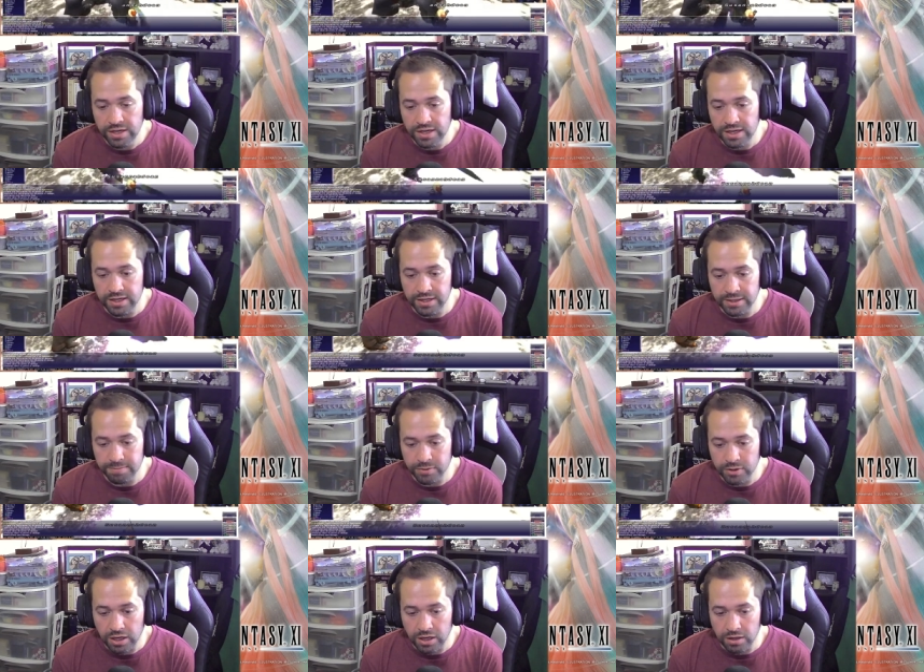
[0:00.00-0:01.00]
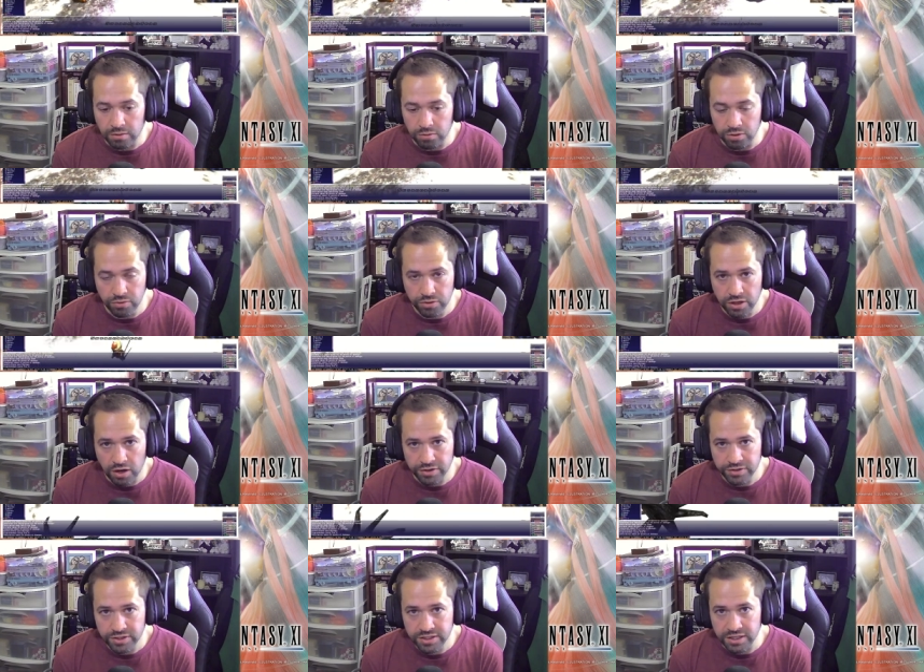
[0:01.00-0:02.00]
Ru'Lude
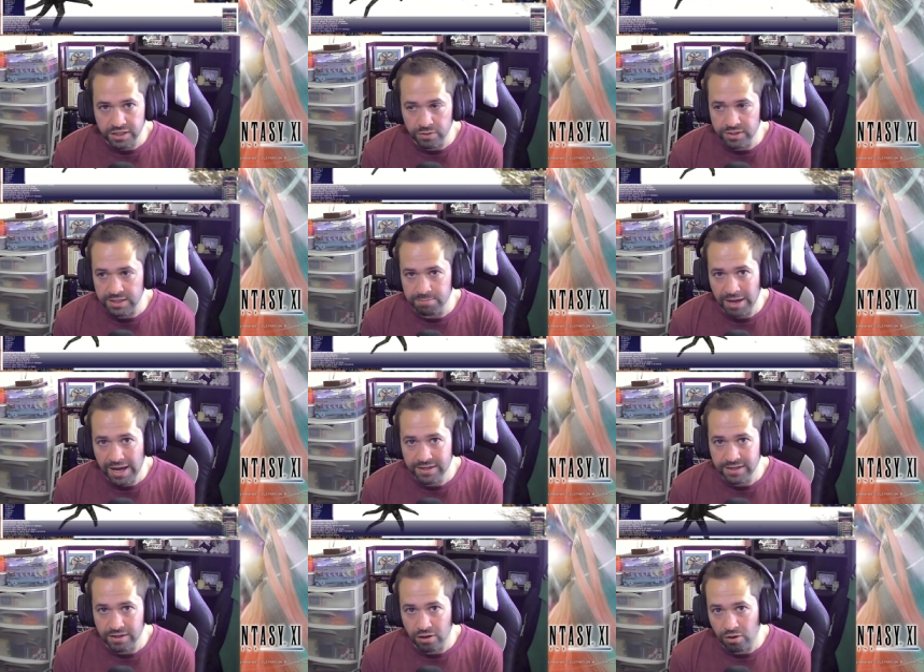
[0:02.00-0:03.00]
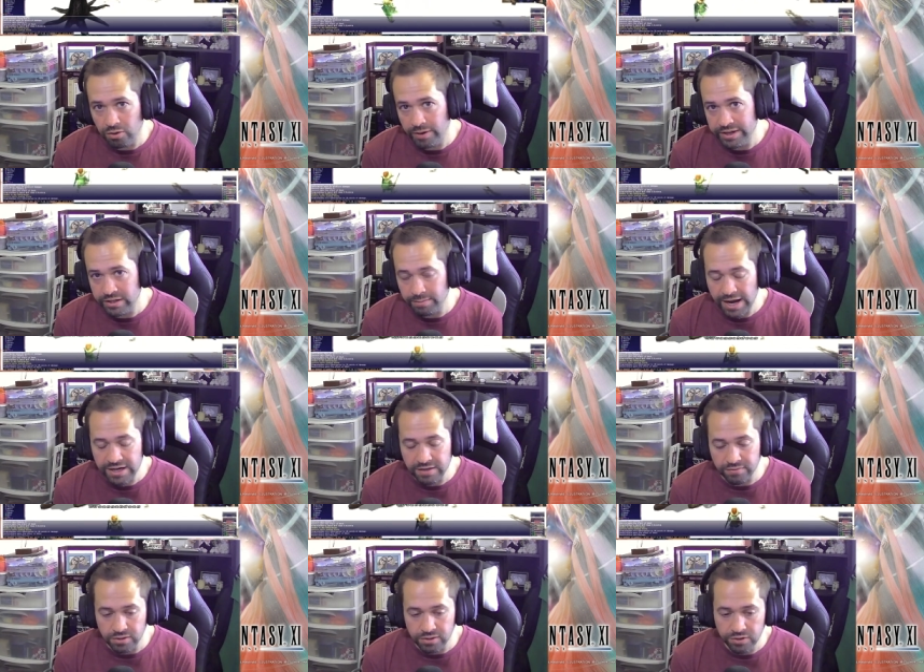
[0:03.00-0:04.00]
Gardens and go see Matt, and all the way in the back
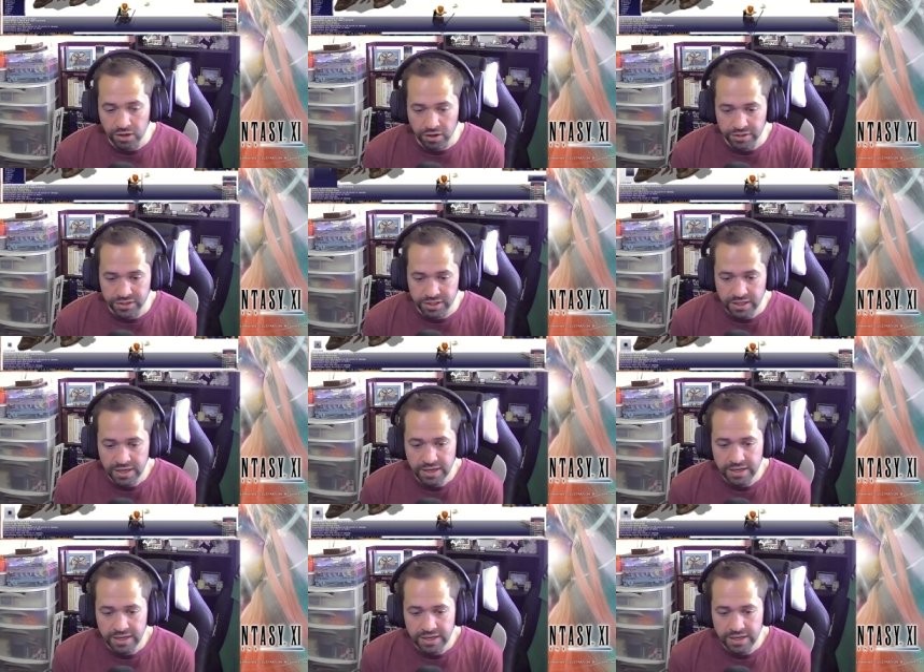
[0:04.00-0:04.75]
of Ru'Lude Gardens,